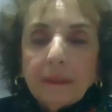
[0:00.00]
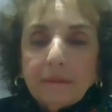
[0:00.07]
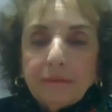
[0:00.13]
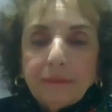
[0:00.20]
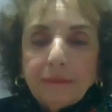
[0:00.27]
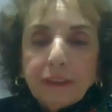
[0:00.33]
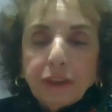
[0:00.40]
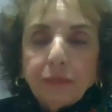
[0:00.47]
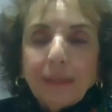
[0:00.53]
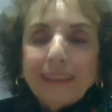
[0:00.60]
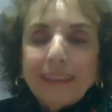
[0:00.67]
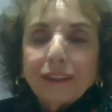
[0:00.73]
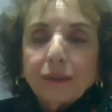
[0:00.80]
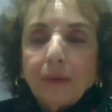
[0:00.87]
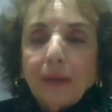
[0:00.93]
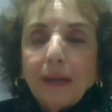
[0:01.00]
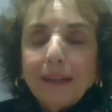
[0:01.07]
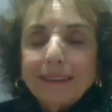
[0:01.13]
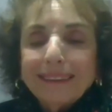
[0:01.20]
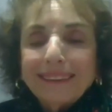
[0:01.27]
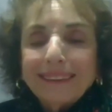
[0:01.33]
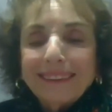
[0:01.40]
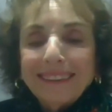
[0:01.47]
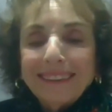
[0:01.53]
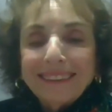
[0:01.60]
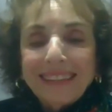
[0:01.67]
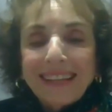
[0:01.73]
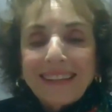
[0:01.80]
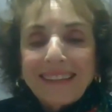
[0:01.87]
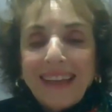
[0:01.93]
uh, fish restaurants and
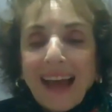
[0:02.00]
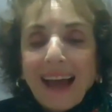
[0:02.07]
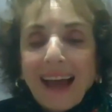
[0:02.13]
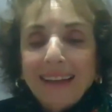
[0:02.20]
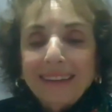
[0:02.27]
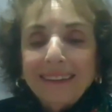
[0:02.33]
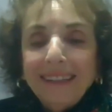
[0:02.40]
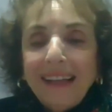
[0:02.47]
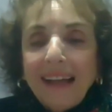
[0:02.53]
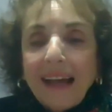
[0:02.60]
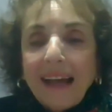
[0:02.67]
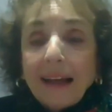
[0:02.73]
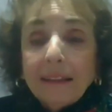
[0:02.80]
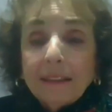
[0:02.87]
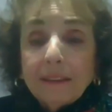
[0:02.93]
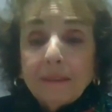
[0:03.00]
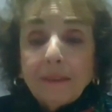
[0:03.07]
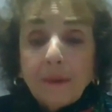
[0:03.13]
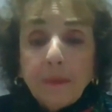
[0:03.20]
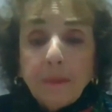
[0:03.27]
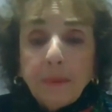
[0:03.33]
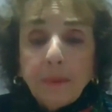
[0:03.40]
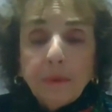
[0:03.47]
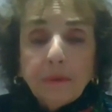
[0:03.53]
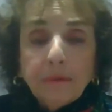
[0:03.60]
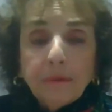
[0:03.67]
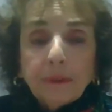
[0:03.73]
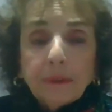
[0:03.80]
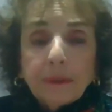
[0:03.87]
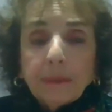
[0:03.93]
things like that, and it's very
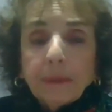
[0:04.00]
beautiful.